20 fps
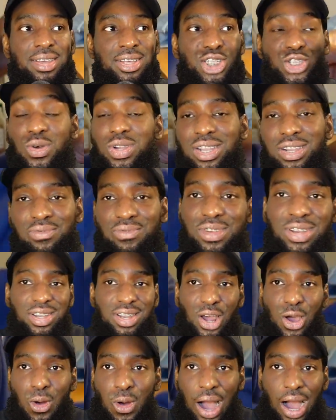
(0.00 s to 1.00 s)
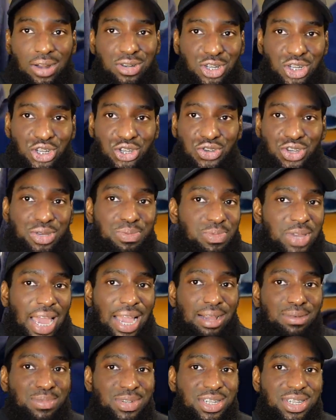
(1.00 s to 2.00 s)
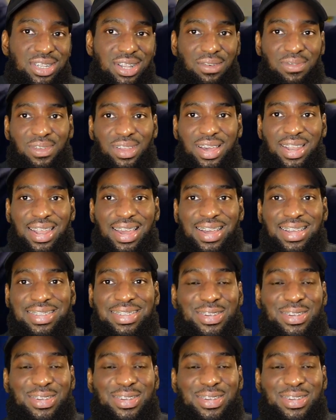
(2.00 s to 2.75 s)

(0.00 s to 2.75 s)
So I didn't know how to stream games and stuff like that.